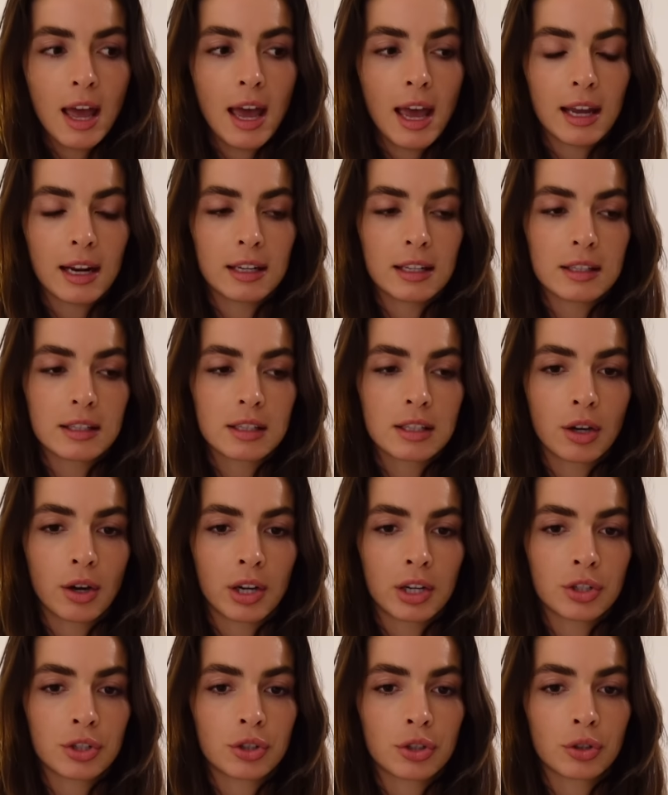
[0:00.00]
and it's
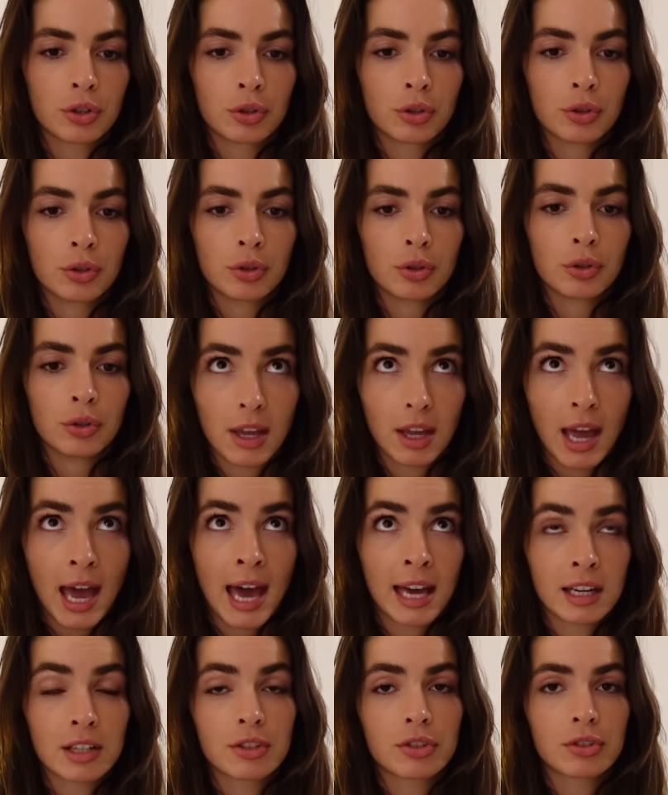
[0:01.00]
going to
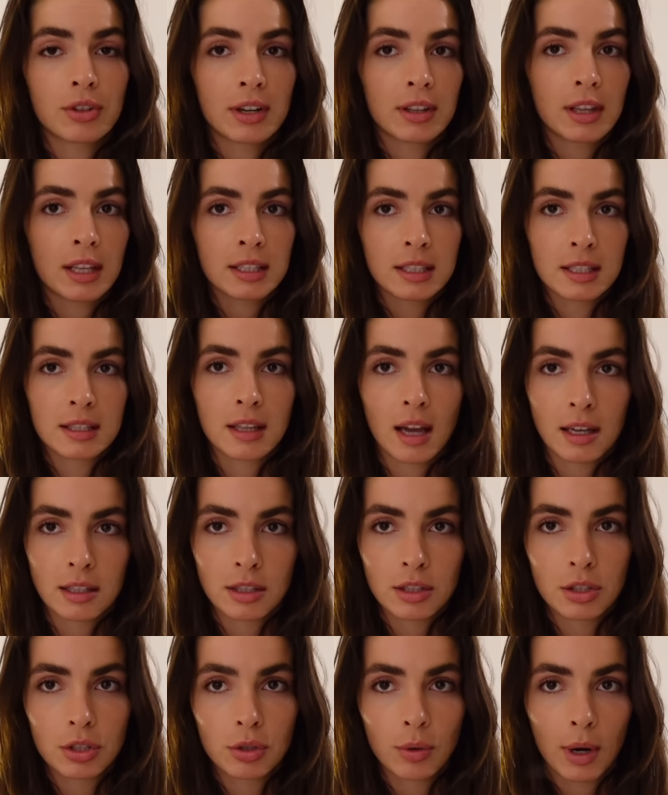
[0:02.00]
add in strength
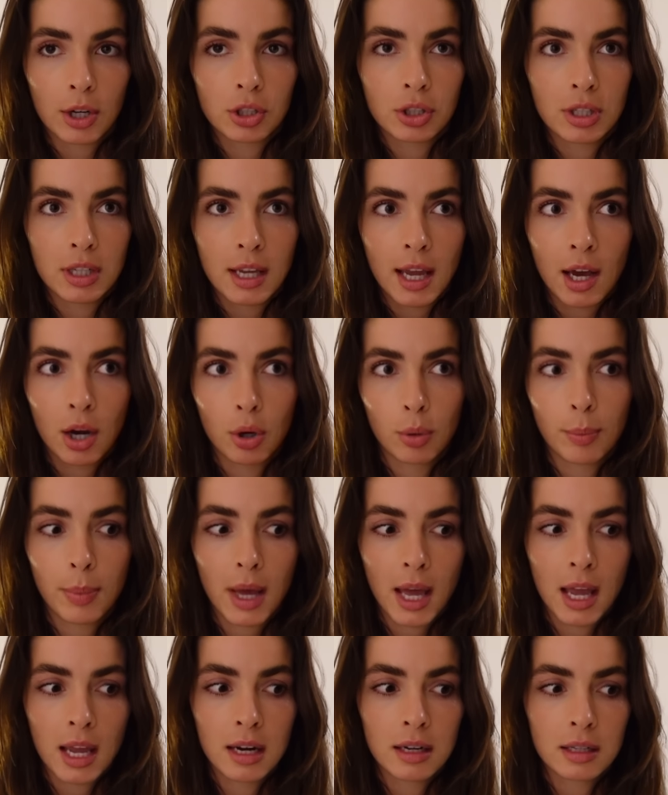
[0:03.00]
exercises to actually help
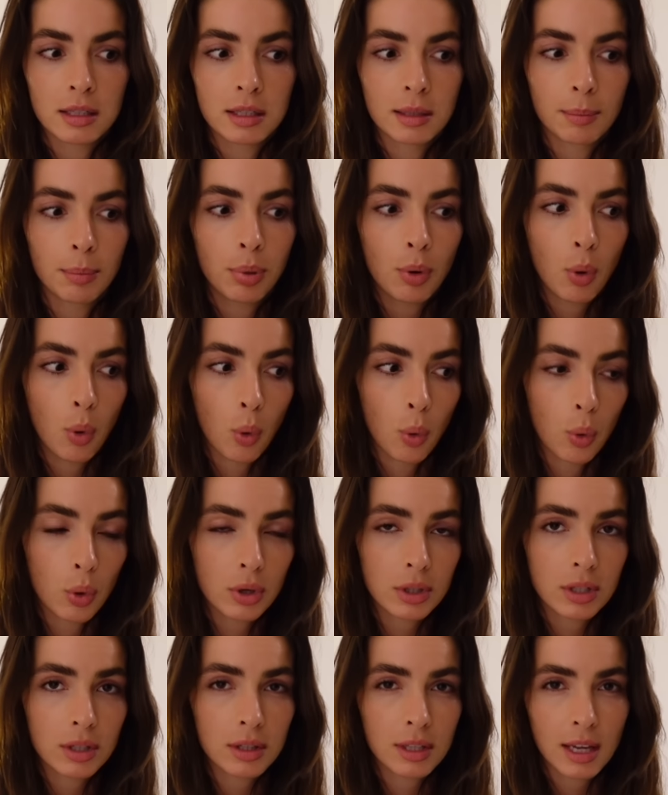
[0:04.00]
and
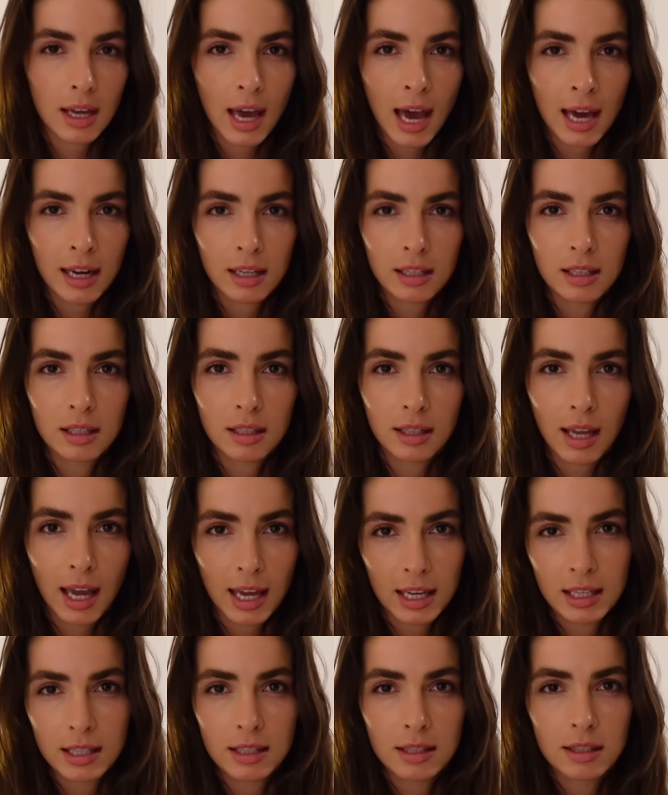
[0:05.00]
support the added
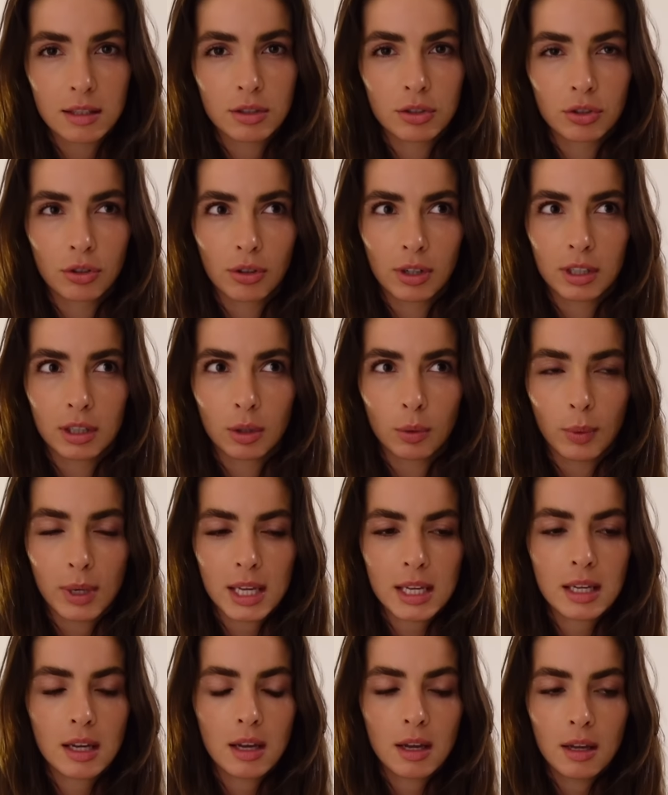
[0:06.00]
Ks during the
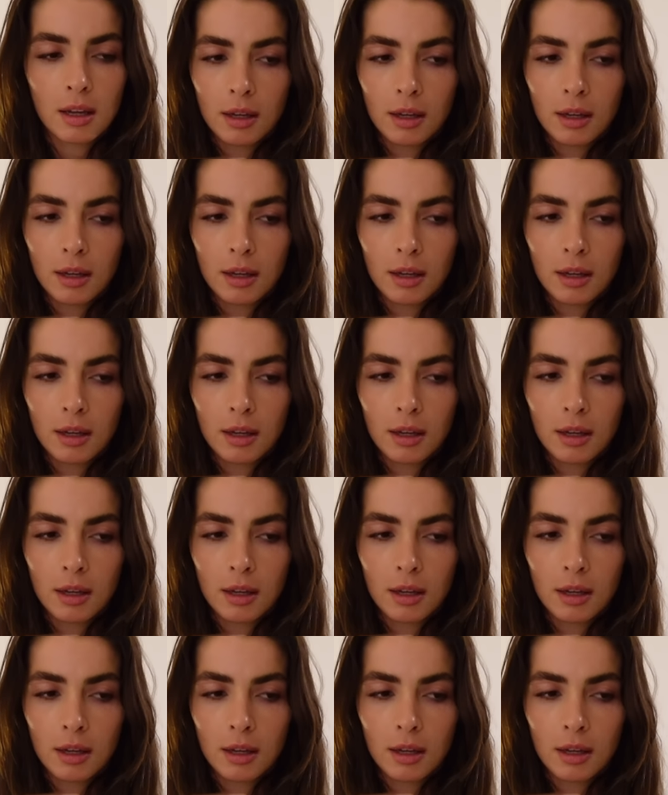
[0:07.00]
week.